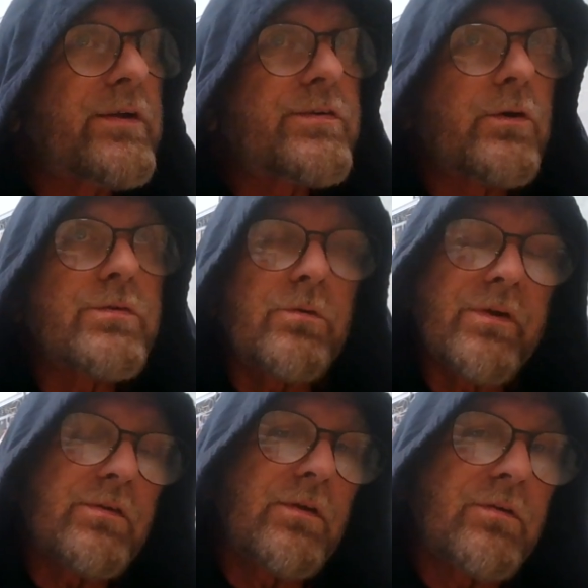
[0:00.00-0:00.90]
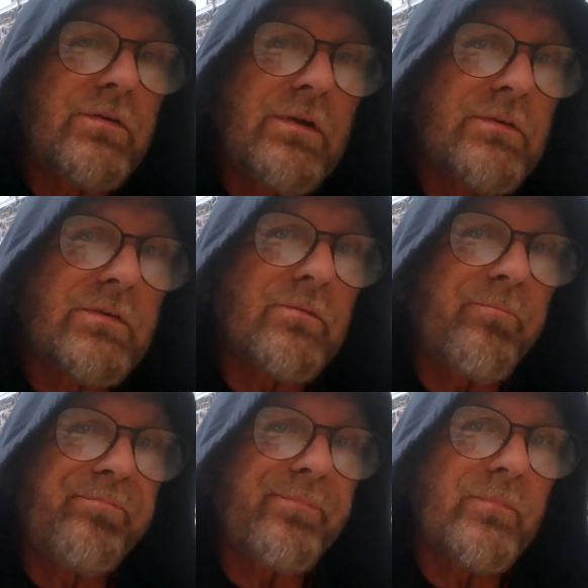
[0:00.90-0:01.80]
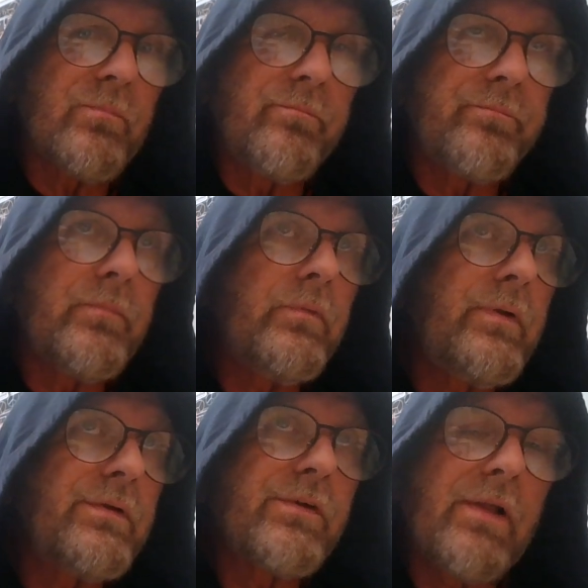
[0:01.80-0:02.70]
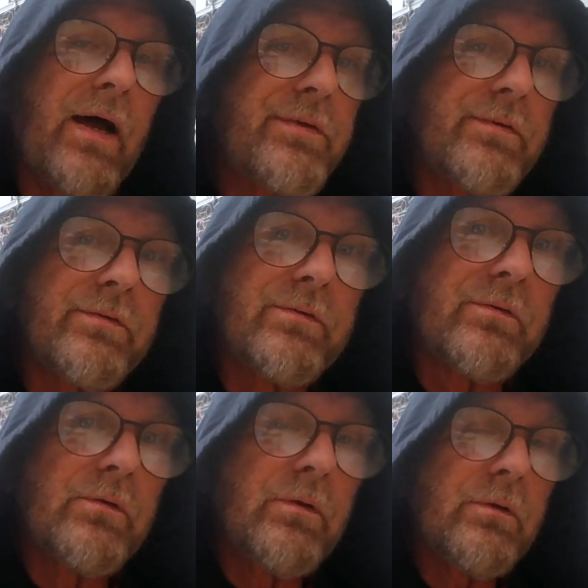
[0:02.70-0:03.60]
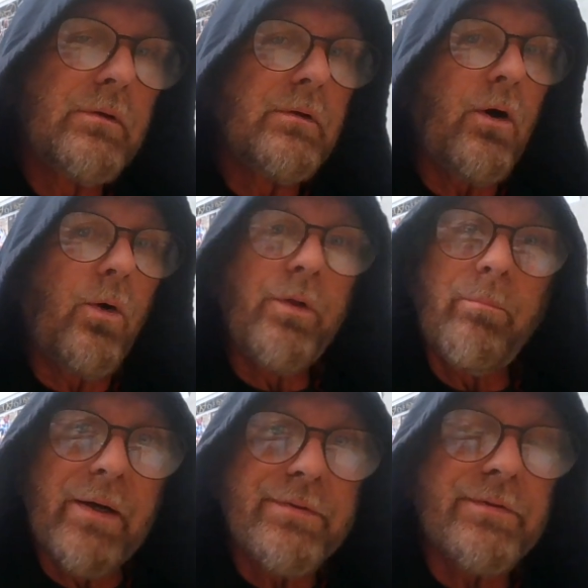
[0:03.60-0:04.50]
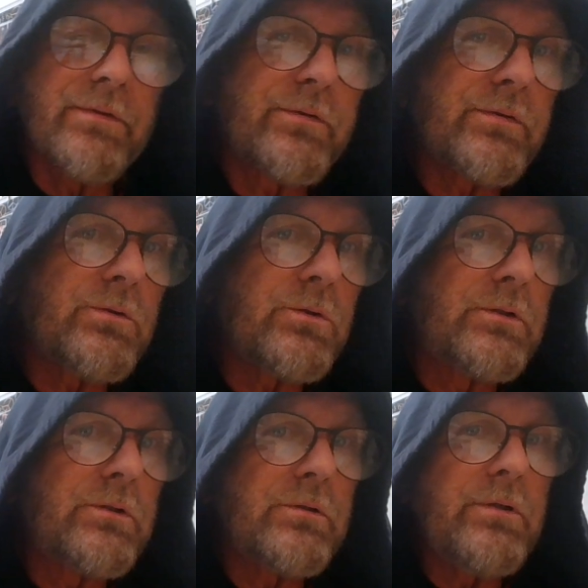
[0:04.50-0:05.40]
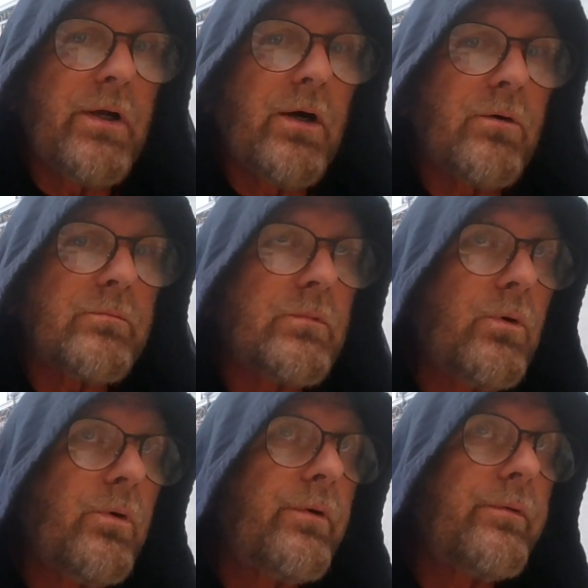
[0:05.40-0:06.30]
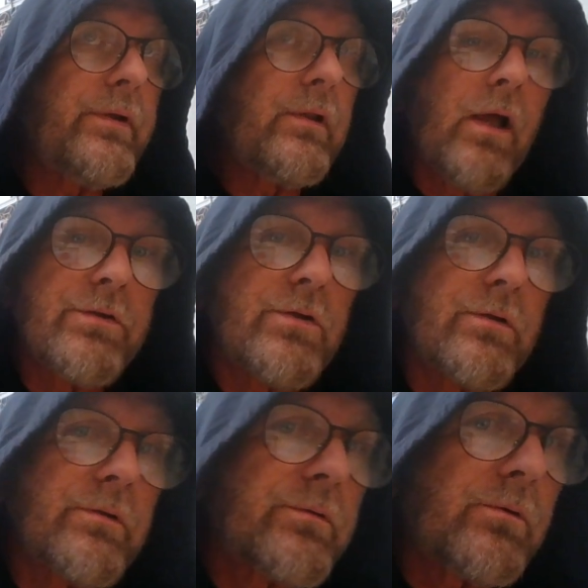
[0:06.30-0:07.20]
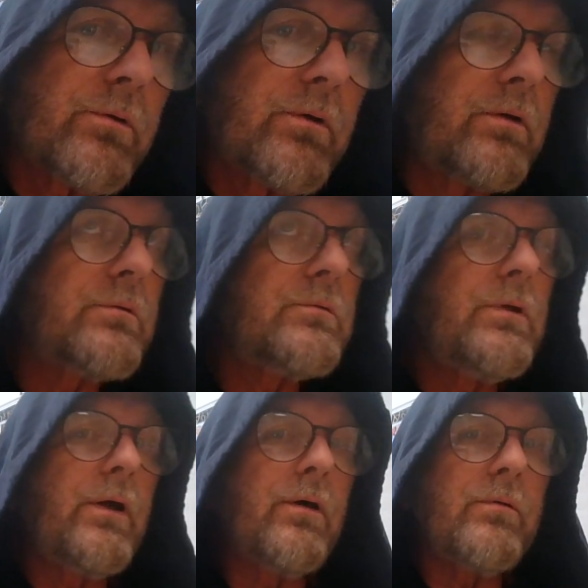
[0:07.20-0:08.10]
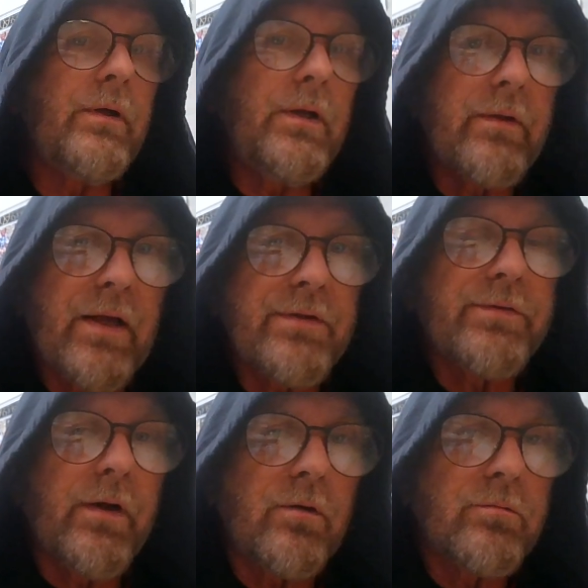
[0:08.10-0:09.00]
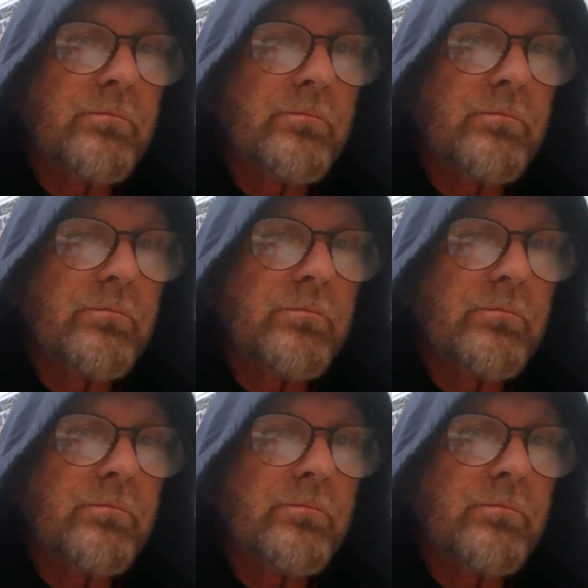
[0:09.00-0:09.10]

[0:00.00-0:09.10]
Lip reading: to social distance these classes or the buses or the lunches or any of that stuff.